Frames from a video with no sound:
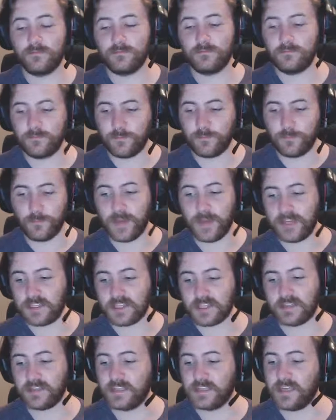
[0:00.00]
basically
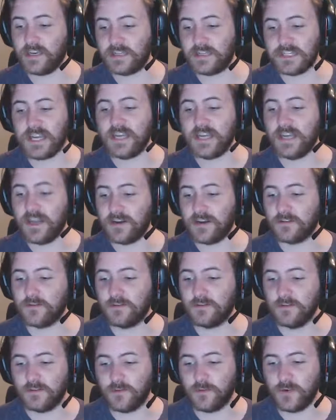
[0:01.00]
tastes identical
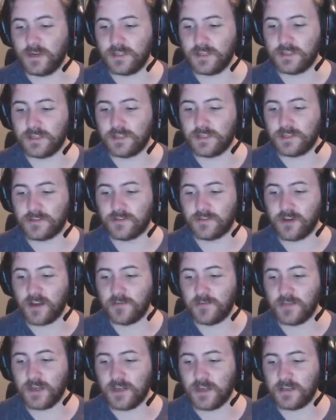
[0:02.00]
to what it's described
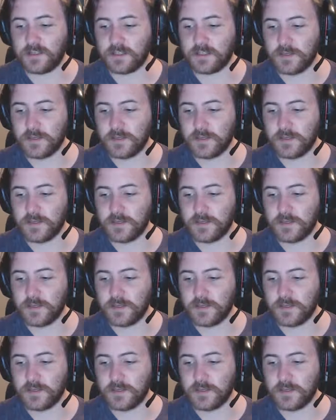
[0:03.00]
as.